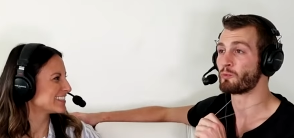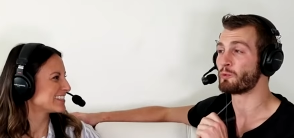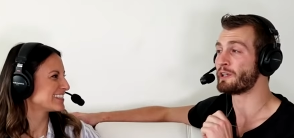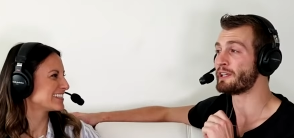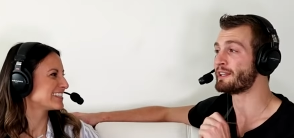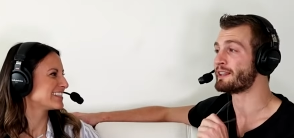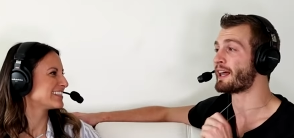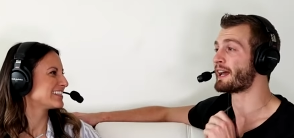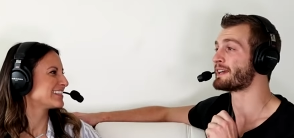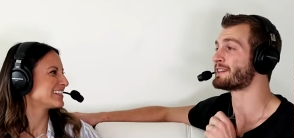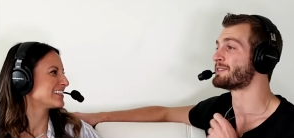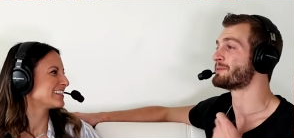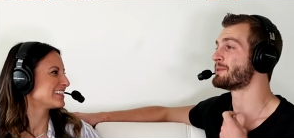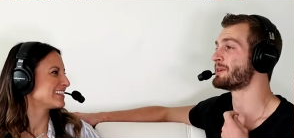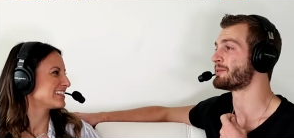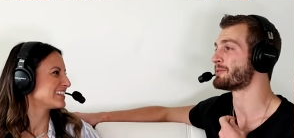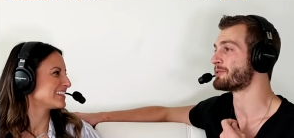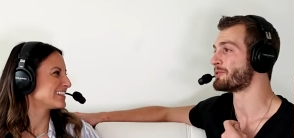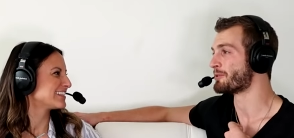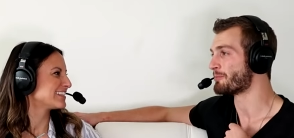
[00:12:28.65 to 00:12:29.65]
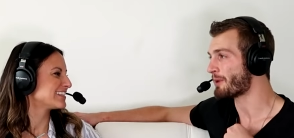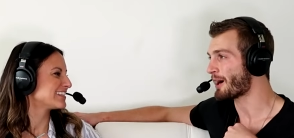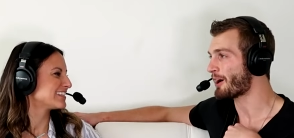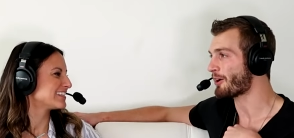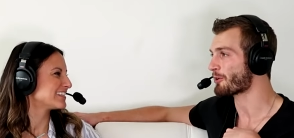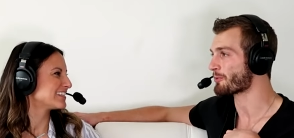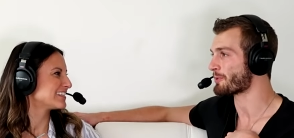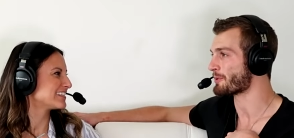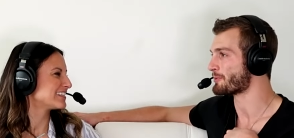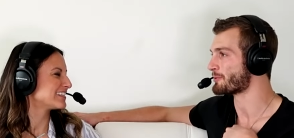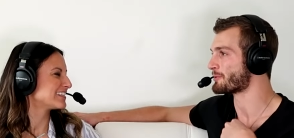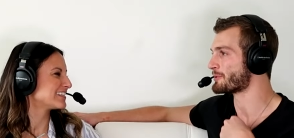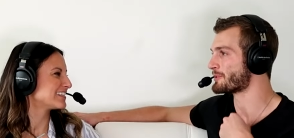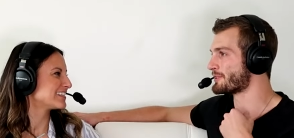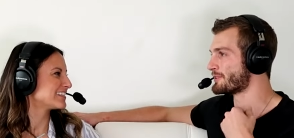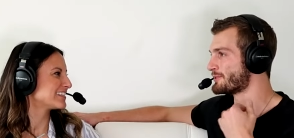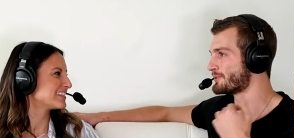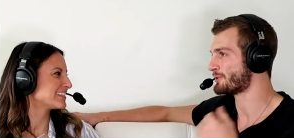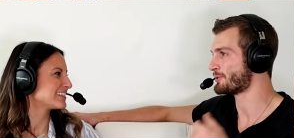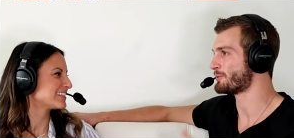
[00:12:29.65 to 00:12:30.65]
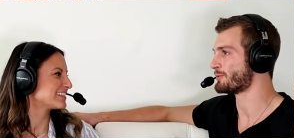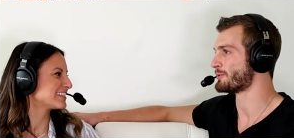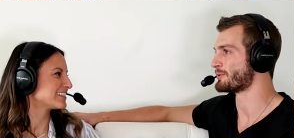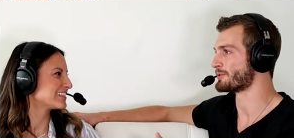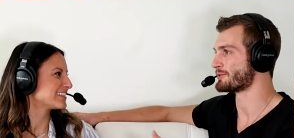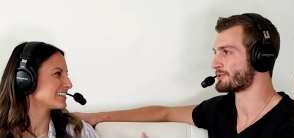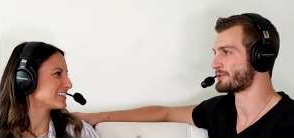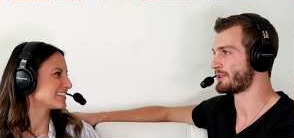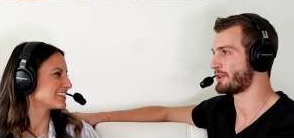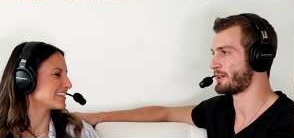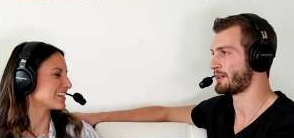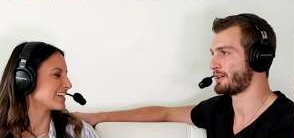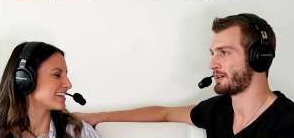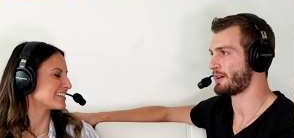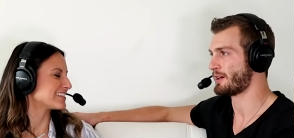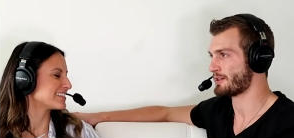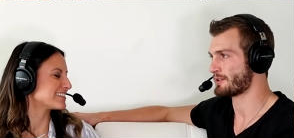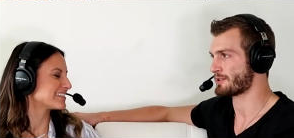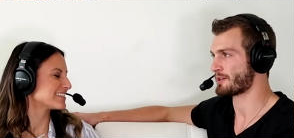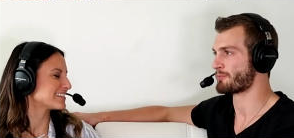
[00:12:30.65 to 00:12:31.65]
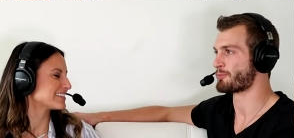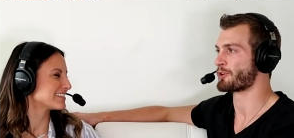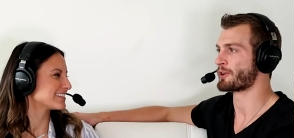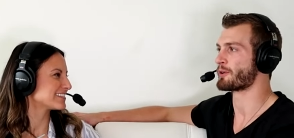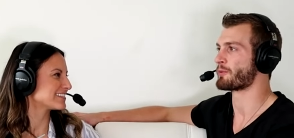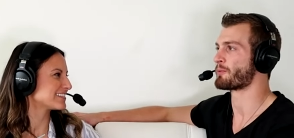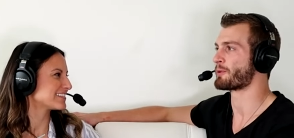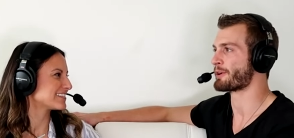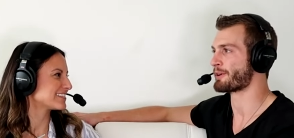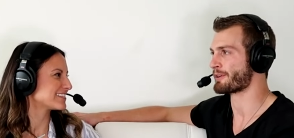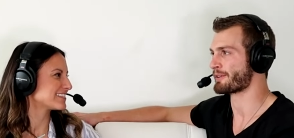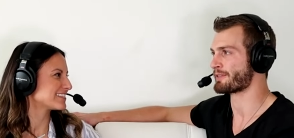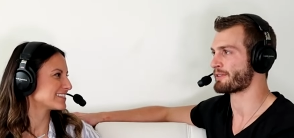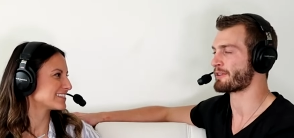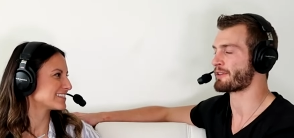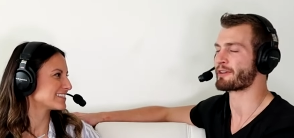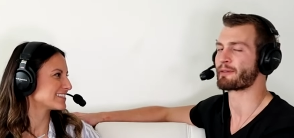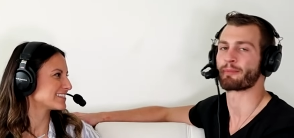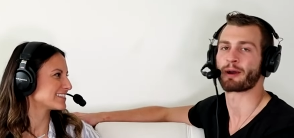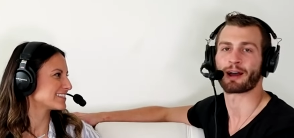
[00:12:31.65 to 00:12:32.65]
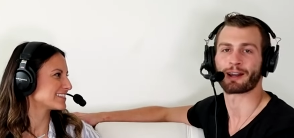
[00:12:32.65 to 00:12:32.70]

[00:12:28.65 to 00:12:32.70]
Speaker 1: we like to be able to empower people with these tools yeah. to bring awareness into their